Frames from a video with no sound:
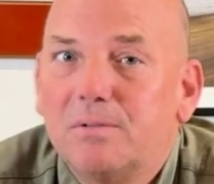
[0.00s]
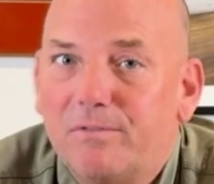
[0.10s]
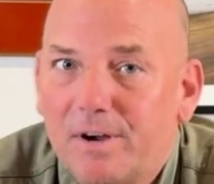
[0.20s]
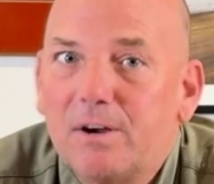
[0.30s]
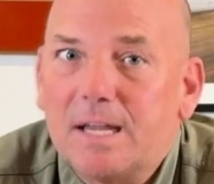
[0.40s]

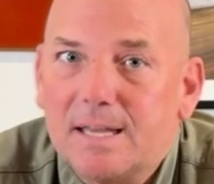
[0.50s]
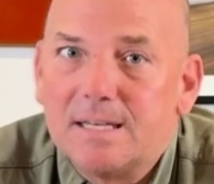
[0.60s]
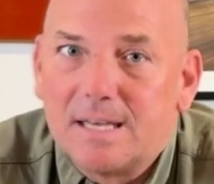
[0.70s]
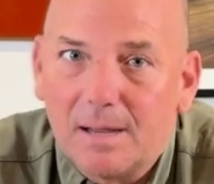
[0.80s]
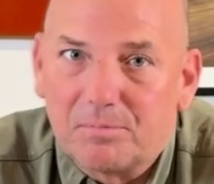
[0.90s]
very
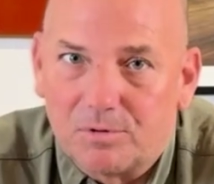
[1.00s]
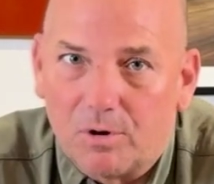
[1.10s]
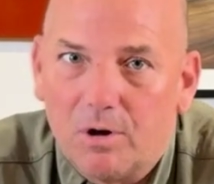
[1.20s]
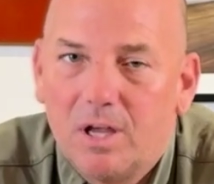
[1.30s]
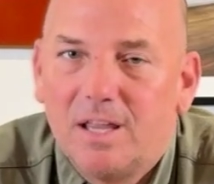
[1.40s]
in-depth
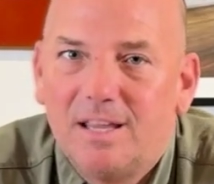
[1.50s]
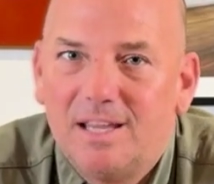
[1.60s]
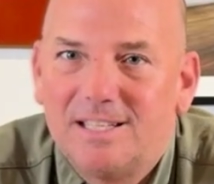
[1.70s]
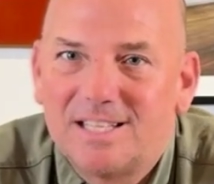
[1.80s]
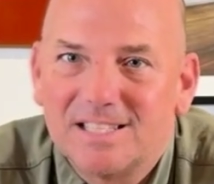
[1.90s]

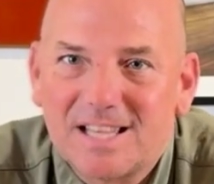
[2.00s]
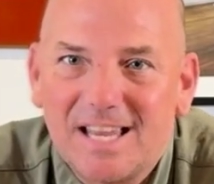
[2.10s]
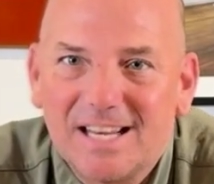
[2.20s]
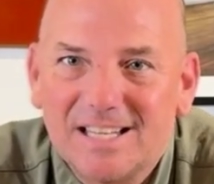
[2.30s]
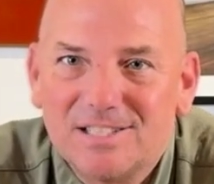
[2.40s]
drawings as they
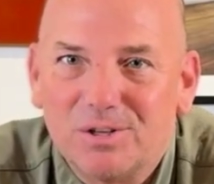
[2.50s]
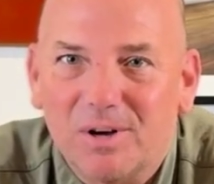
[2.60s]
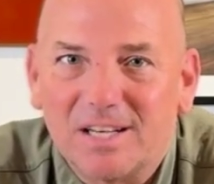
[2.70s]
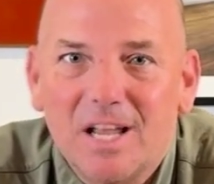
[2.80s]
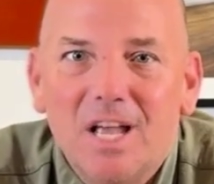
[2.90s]
get into it.